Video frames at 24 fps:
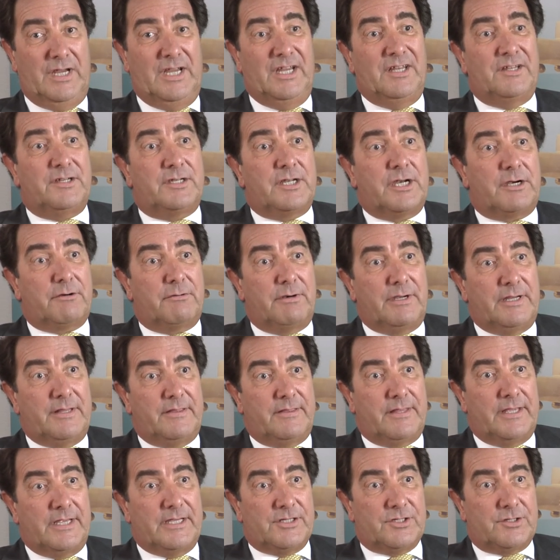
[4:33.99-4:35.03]
integrate
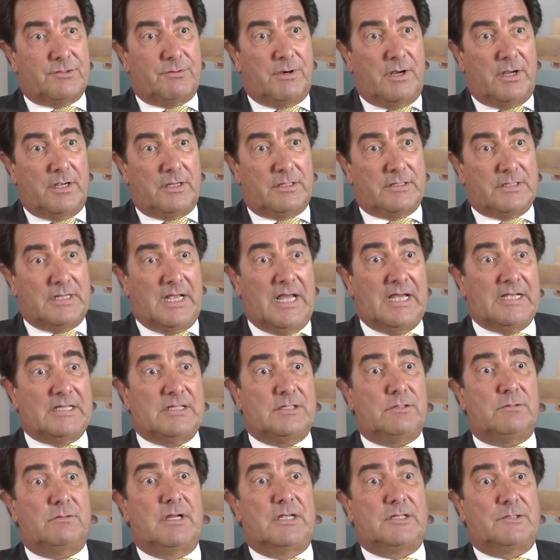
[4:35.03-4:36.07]
these drugs as
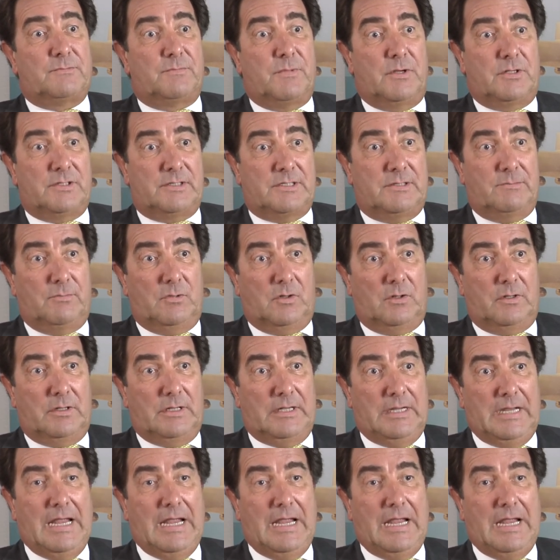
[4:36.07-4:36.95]
soon as possible.